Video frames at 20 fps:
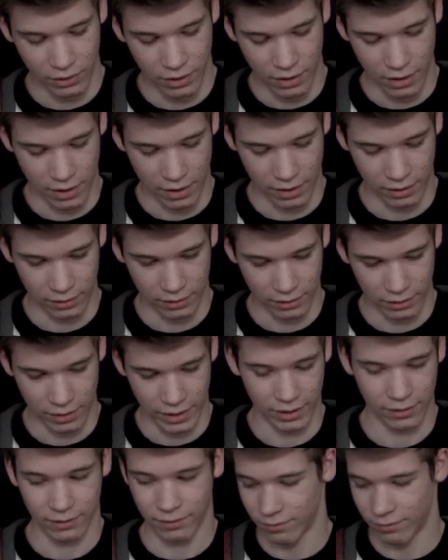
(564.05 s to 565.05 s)
Uh,
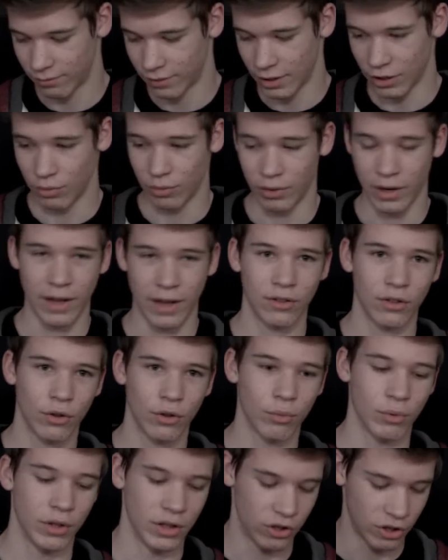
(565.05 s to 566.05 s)
like this one has
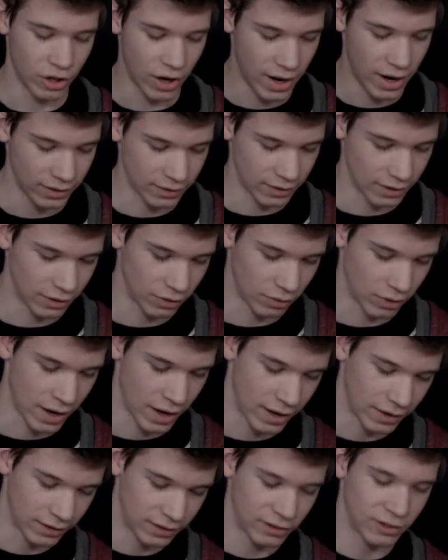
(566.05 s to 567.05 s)
three shots, this one
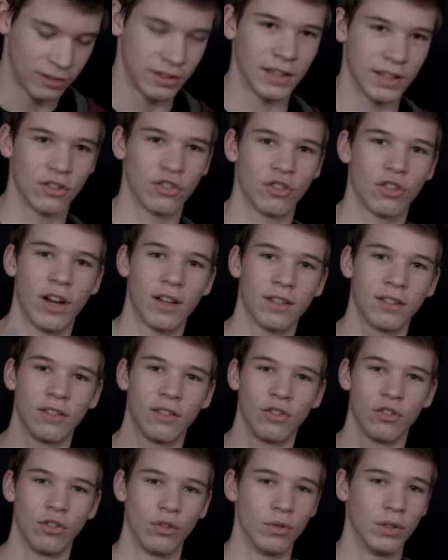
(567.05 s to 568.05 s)
has six shots
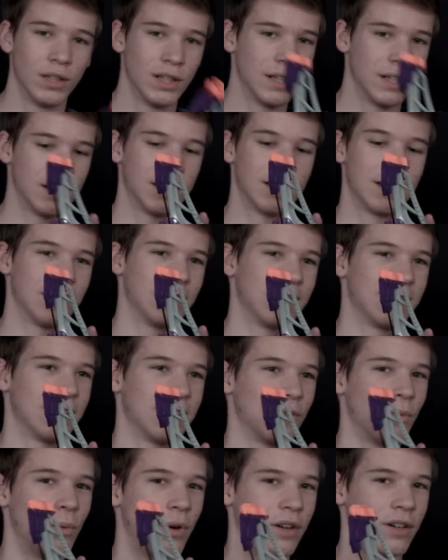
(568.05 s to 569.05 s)
to shoot.
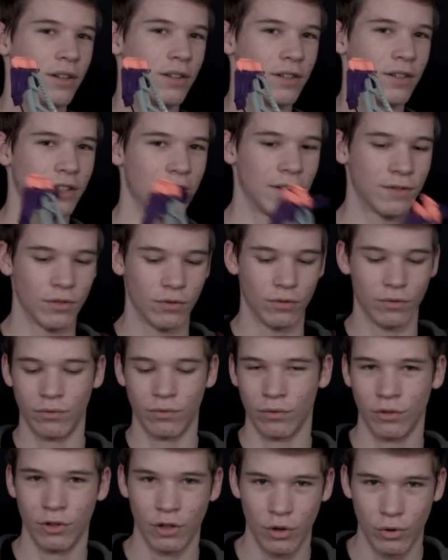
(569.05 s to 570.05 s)
This one, you have to
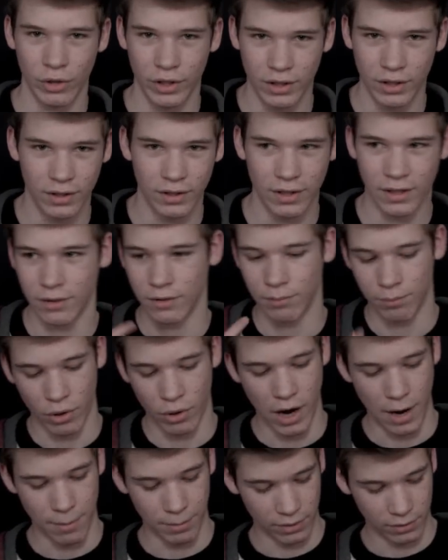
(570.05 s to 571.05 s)
load it and
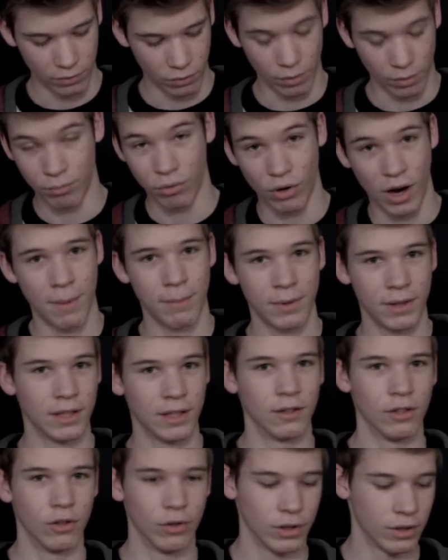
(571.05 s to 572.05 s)
prime it, or prime it,
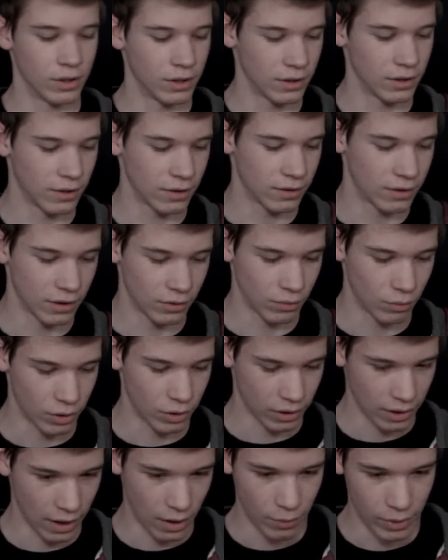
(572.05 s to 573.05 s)
then load it, and it just doesn't
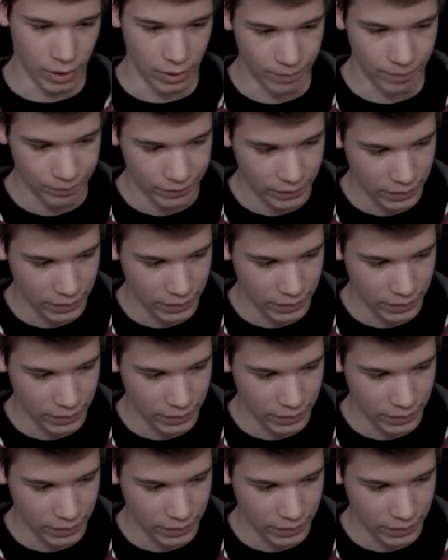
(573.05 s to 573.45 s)
work that well.